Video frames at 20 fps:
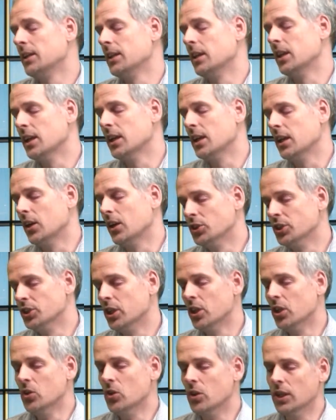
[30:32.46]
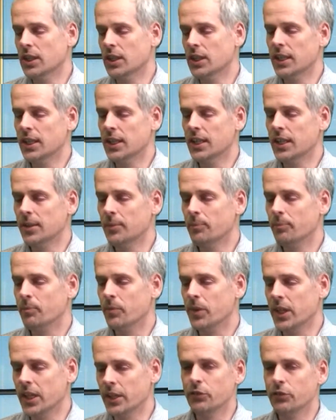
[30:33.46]
also
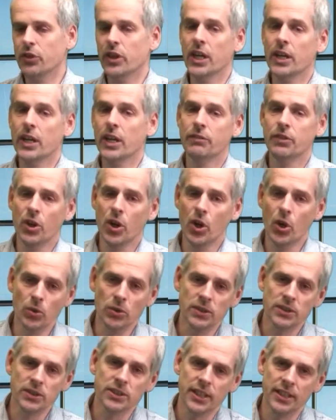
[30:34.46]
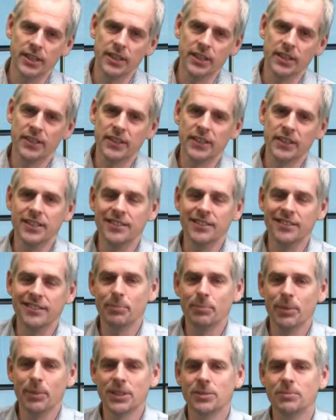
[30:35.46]
if you have your own salinity
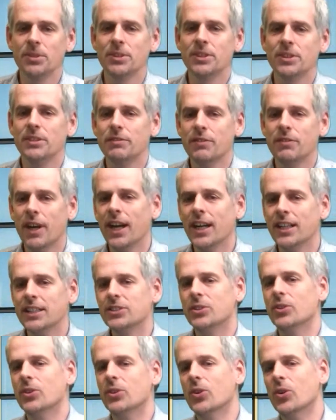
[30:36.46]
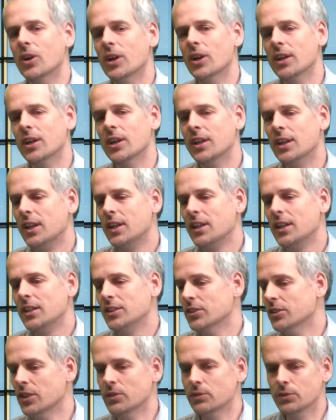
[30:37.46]
measurement device or
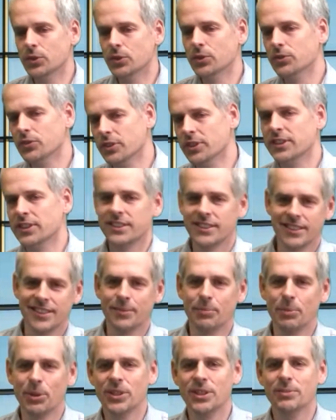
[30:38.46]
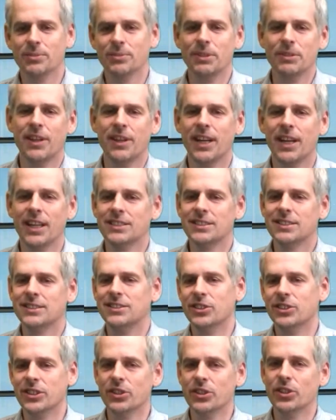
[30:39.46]
your own phosphorus ammonium device, you
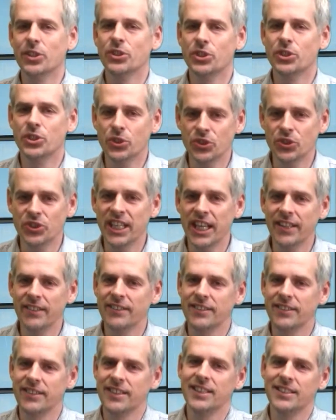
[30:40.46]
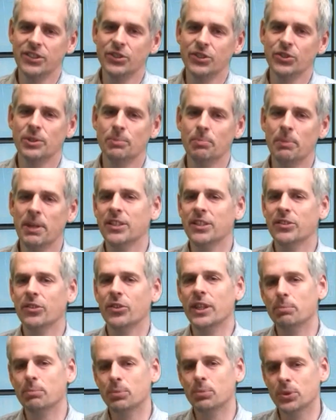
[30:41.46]
can also use that and use the manual
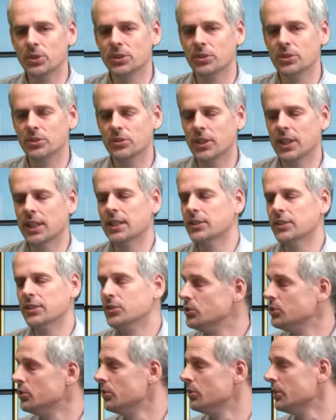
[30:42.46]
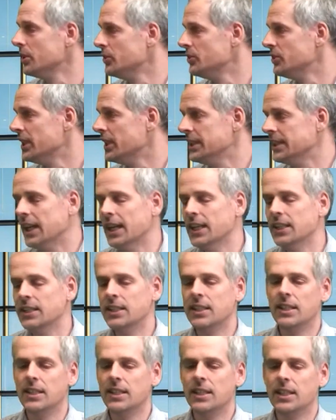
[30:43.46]
input to store those data.
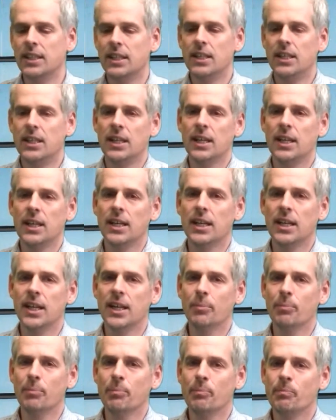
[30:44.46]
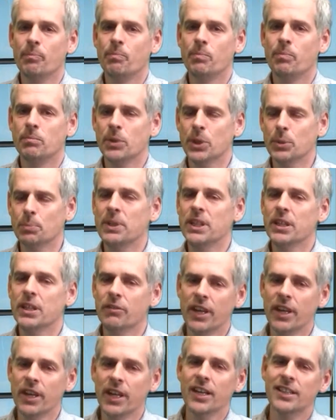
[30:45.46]
But be
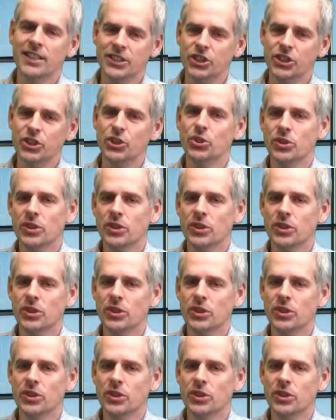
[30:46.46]
aware that you